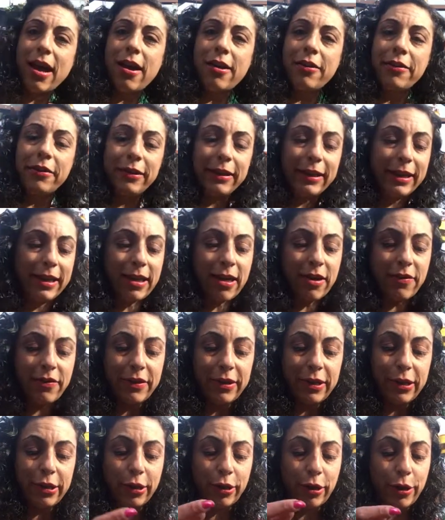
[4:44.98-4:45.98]
currently covered
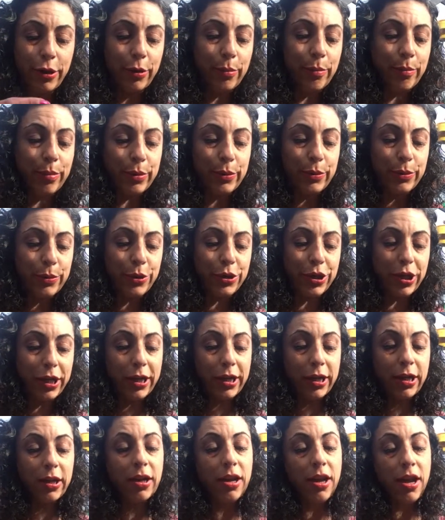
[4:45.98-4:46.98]
in a load of
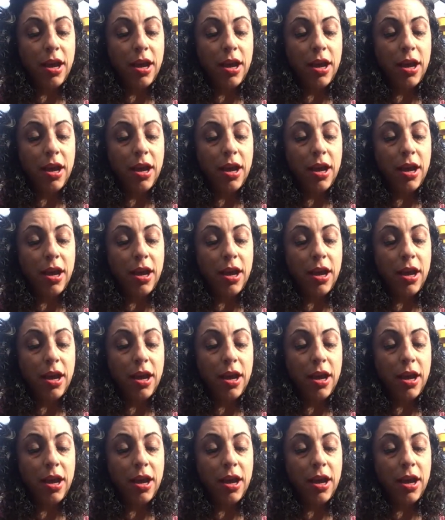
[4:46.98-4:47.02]
bullshit.